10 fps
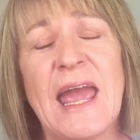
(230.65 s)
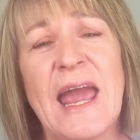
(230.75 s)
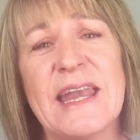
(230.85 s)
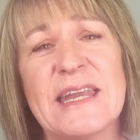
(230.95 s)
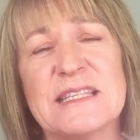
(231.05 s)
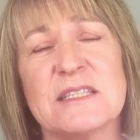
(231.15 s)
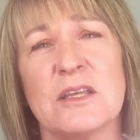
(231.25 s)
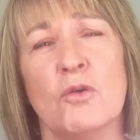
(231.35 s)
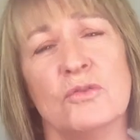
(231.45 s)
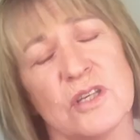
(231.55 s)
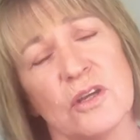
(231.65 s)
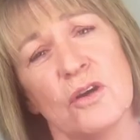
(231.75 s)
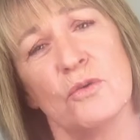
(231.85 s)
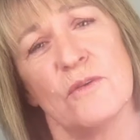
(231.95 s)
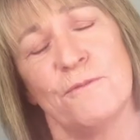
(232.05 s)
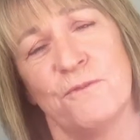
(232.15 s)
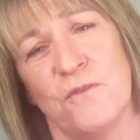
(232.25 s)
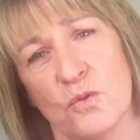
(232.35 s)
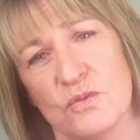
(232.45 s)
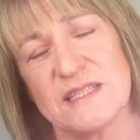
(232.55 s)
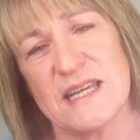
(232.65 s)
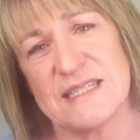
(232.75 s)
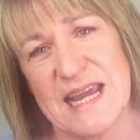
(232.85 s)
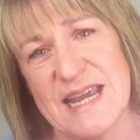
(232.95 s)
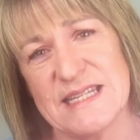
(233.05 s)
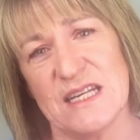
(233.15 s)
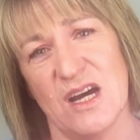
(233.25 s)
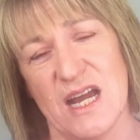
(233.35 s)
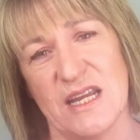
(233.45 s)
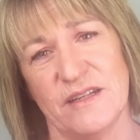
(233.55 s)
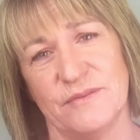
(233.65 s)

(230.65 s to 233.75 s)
and it's also called a false dandelion.